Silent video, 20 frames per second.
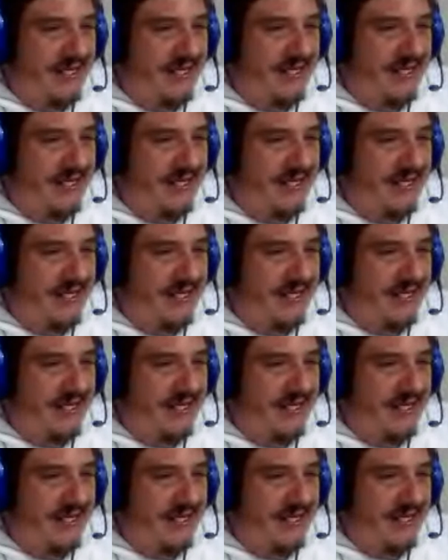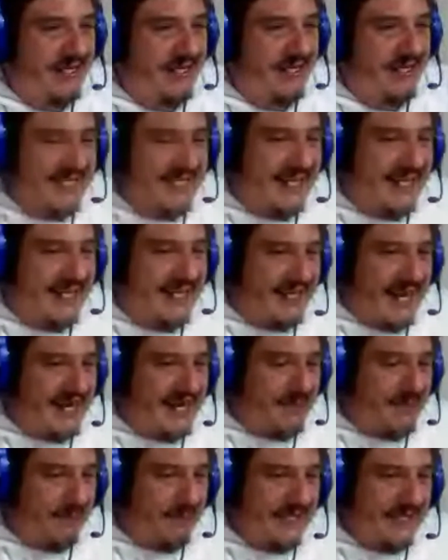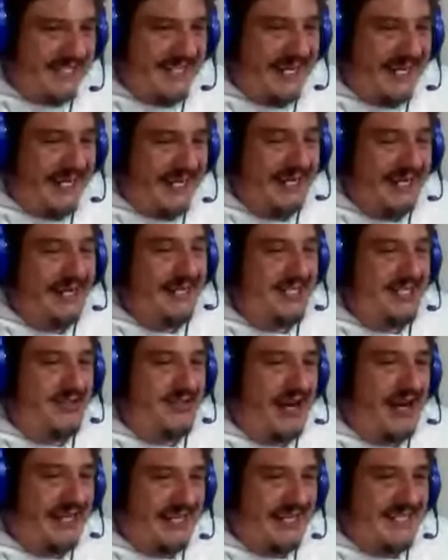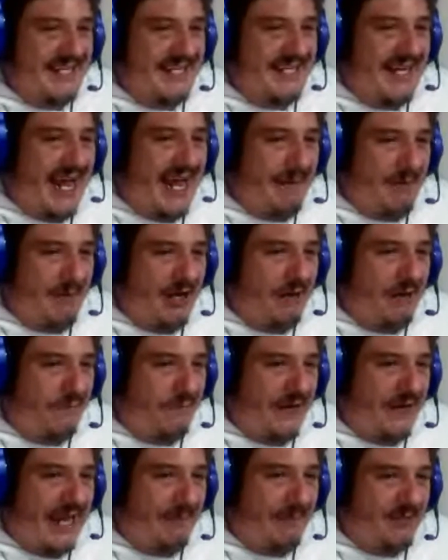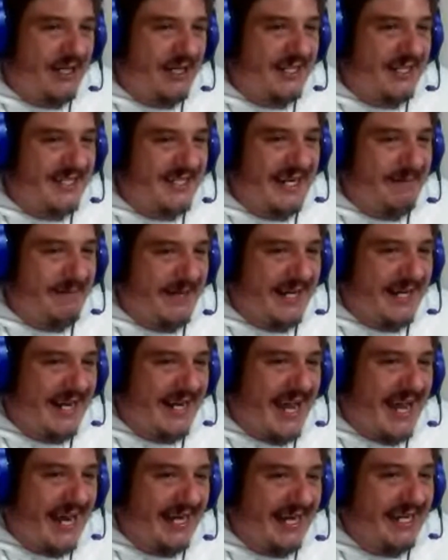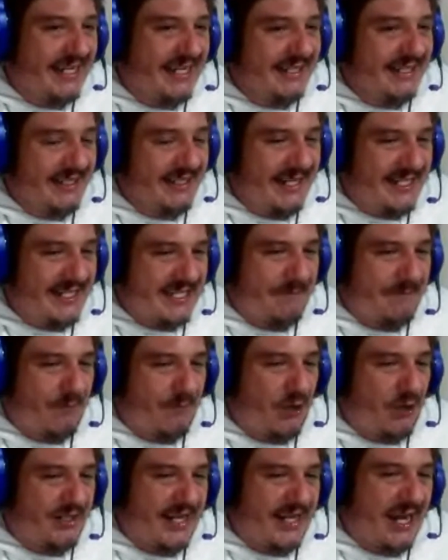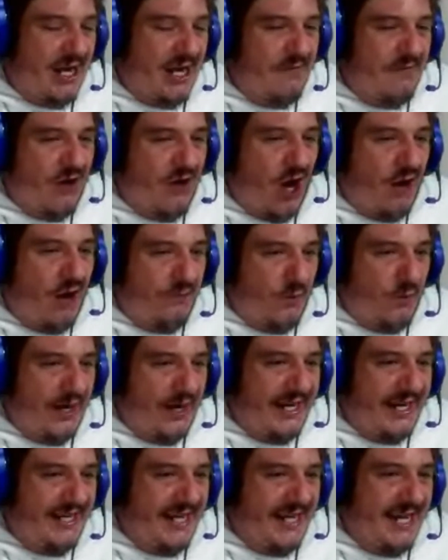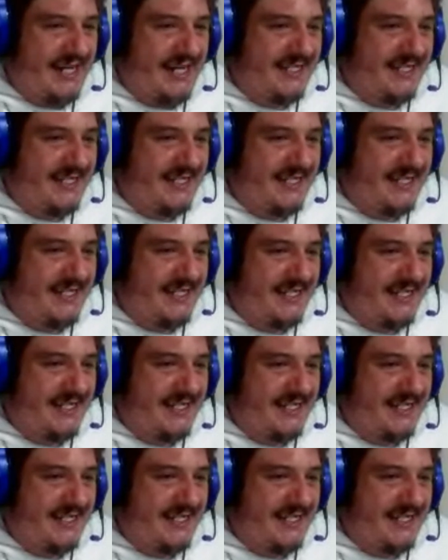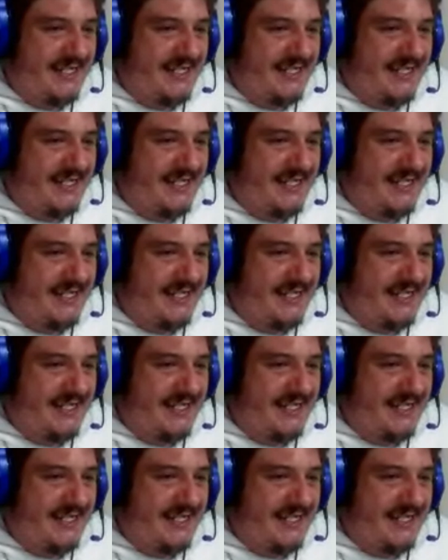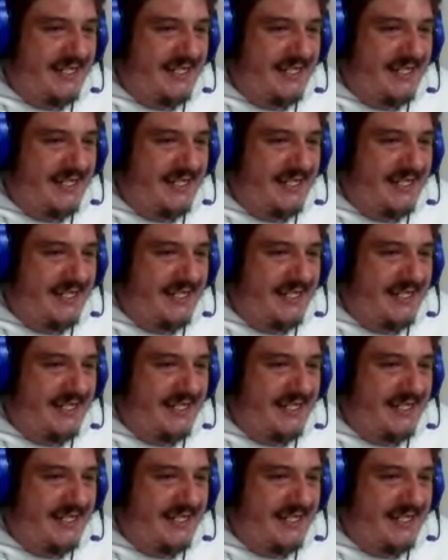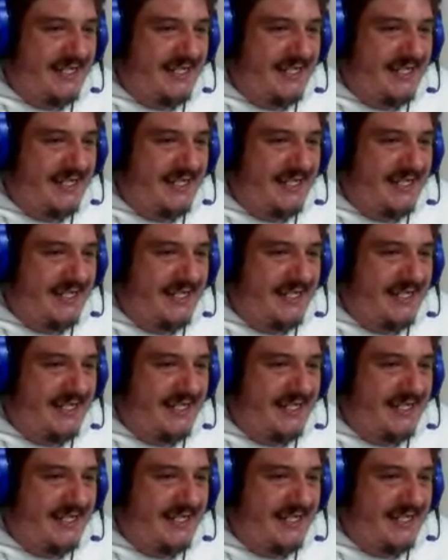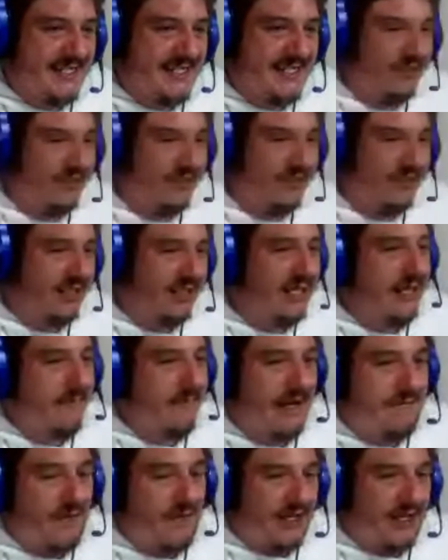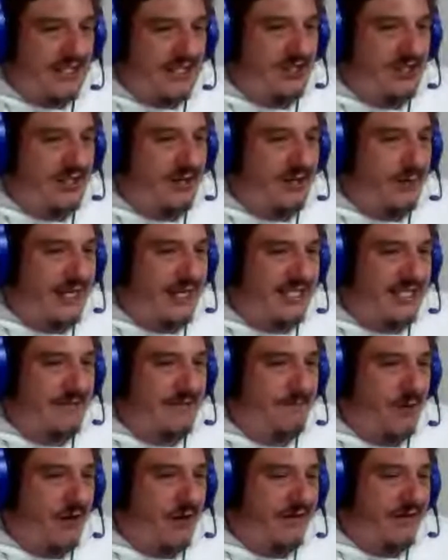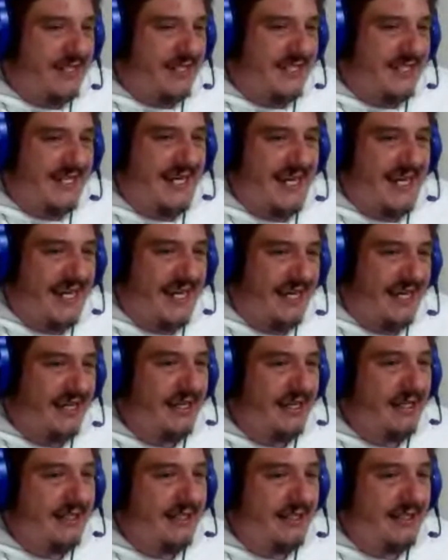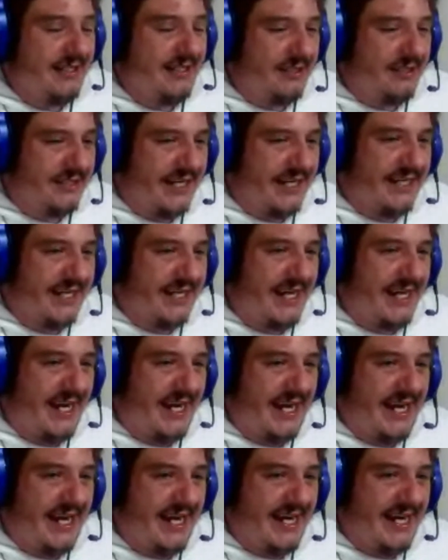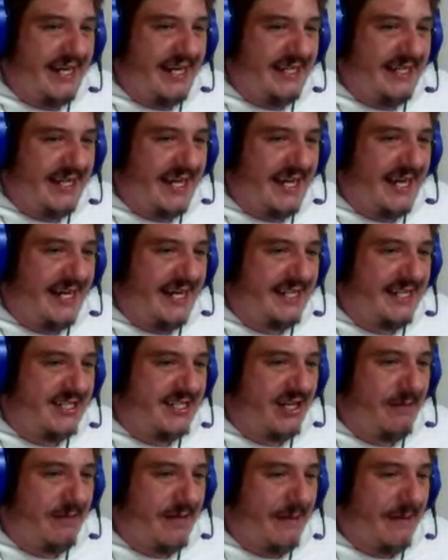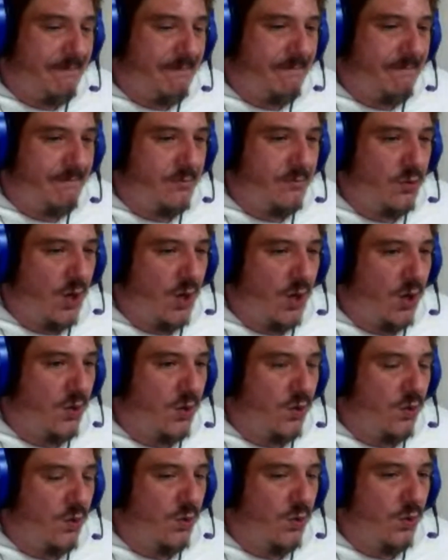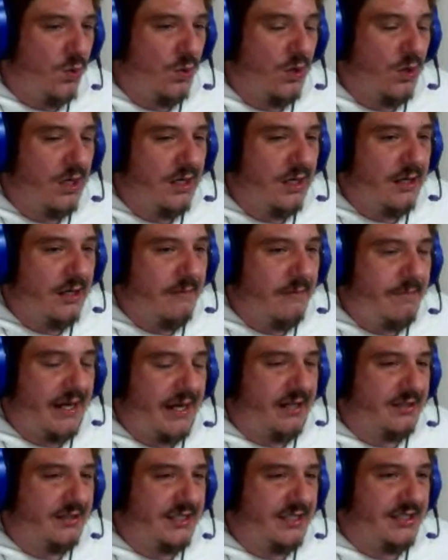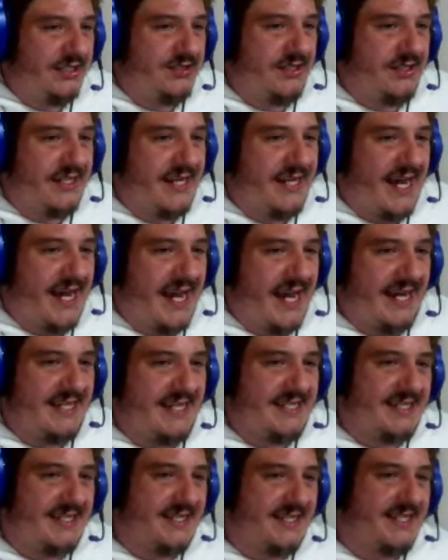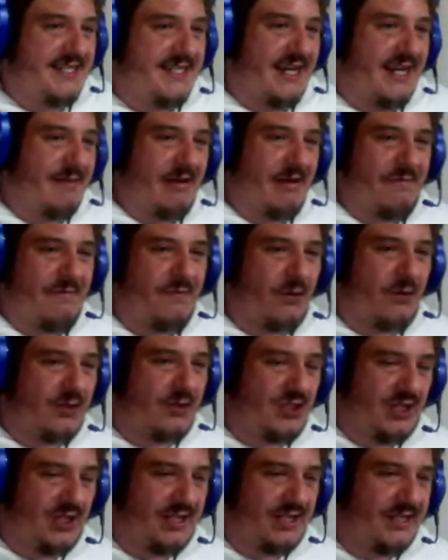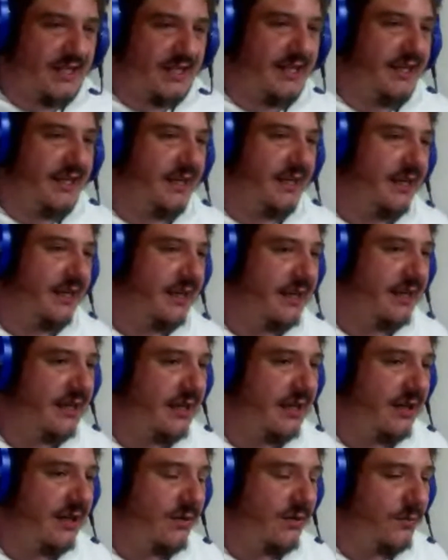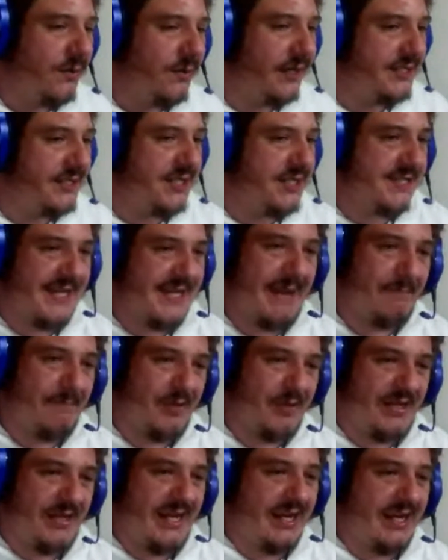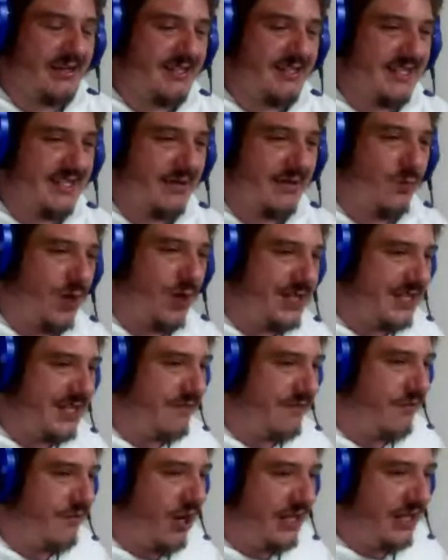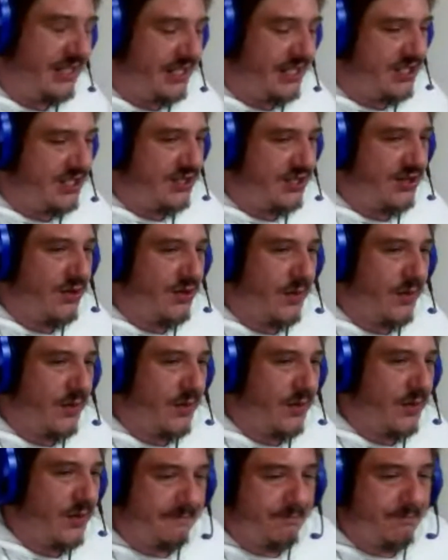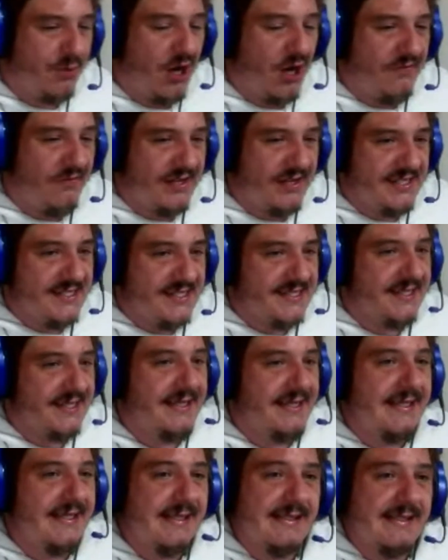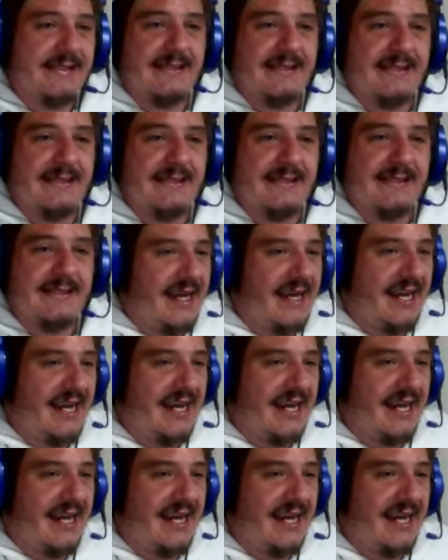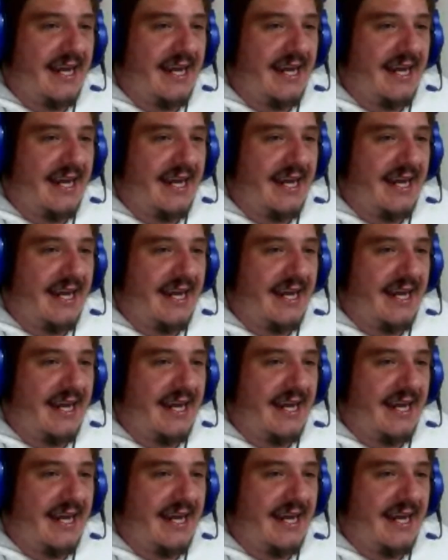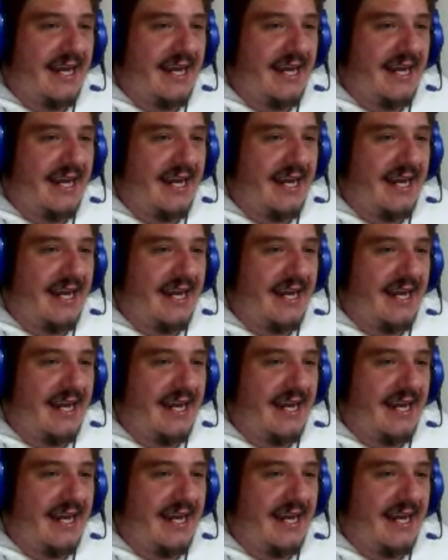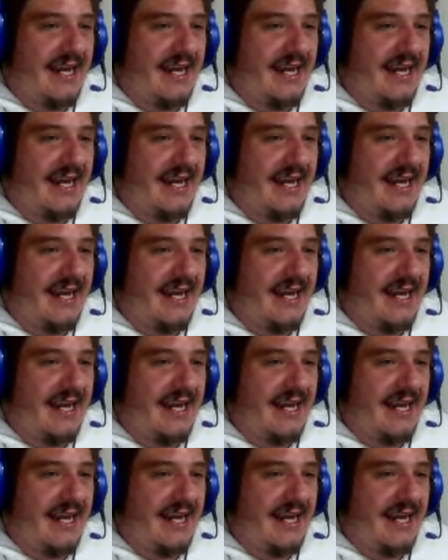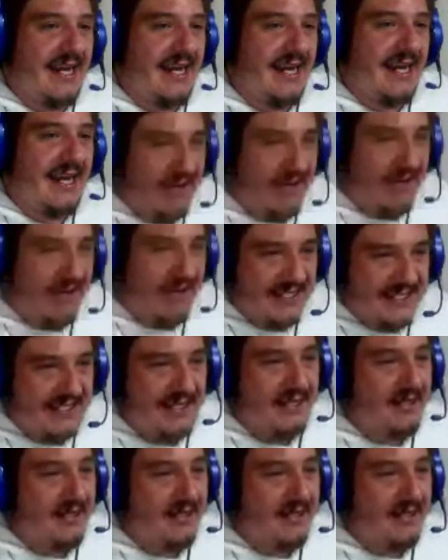Out wide to Sergio Peterson. Now Dan du Plessis straightens the line beautifully up to the 10-meter line. Needs support now. Over halfway he goes. Nearly up the 10-meter line of the Lions here. Great tackle, but advantage to the Western Province here. Little kick ahead, and it's going to be a penalty to the Lions this time, unfortunately. What just happened there? Because there was advantage to the Western Province. And referee, no, it has come back to the Western Province.